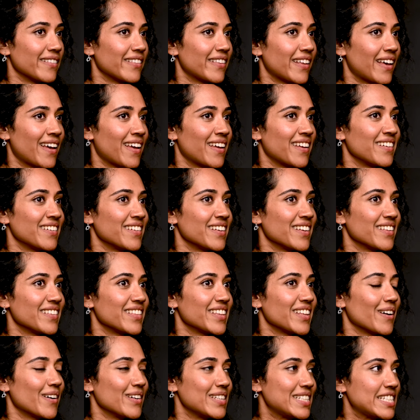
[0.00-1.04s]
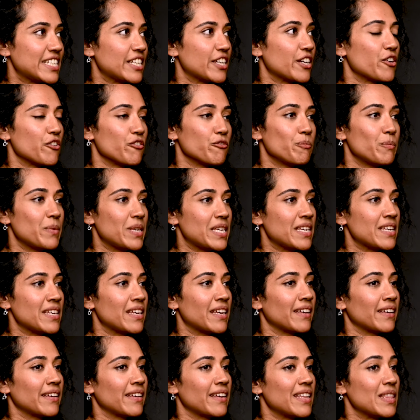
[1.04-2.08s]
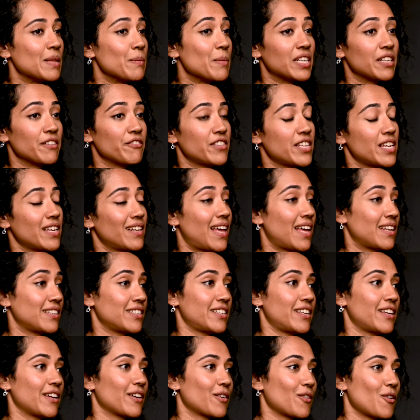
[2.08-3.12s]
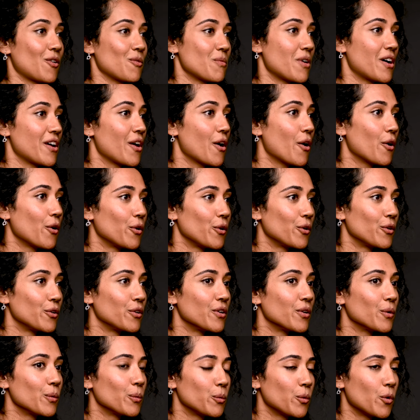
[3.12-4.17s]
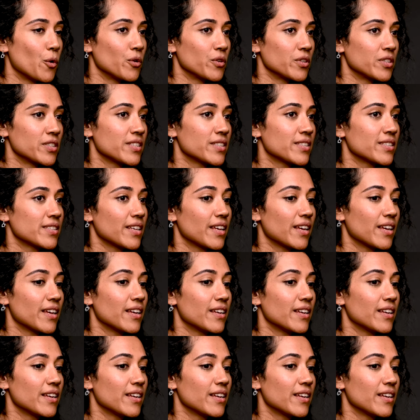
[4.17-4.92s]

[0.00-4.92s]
than the idea of being in the middle of the Atlantic on my own was